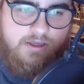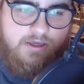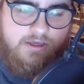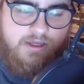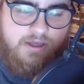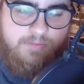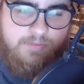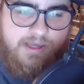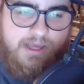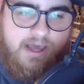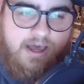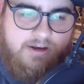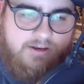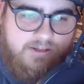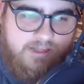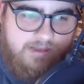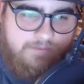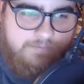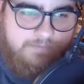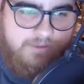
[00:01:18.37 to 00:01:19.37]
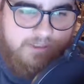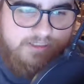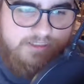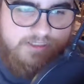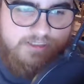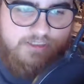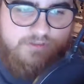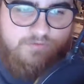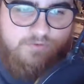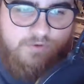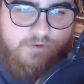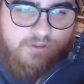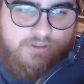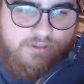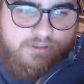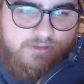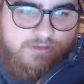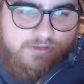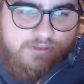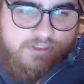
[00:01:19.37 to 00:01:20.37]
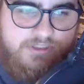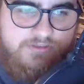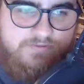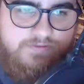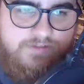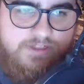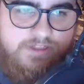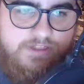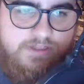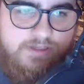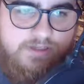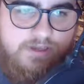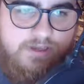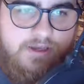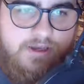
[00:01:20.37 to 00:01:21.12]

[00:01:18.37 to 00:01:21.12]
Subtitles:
coming out of that PlayStation 4 exclusivity.